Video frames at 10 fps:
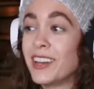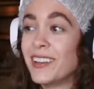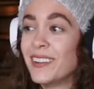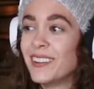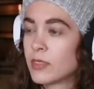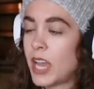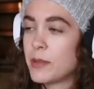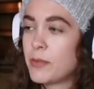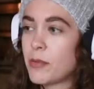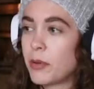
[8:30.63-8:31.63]
do?
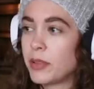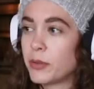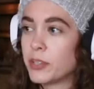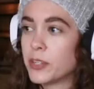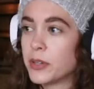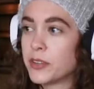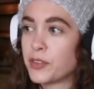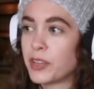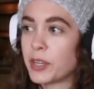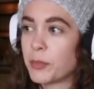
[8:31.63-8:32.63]
I probably would do it
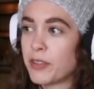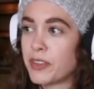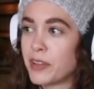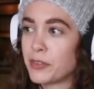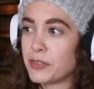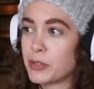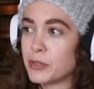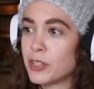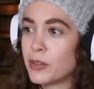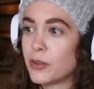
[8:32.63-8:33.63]
for like my favorite
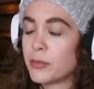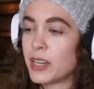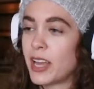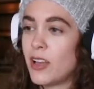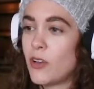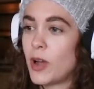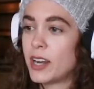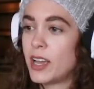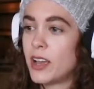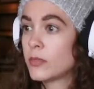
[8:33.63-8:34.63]
food too. I mean, hell, why
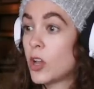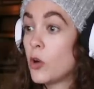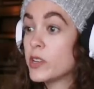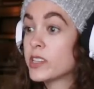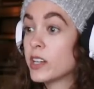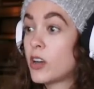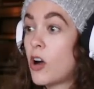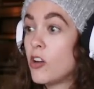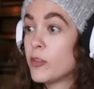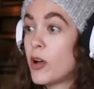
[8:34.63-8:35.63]
not? Oh, he's gonna
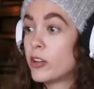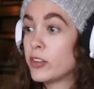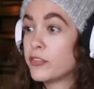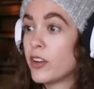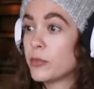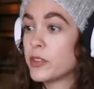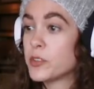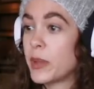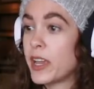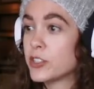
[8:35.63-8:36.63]
call them all to the front with
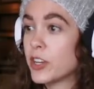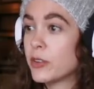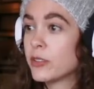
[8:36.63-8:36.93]
his banjo?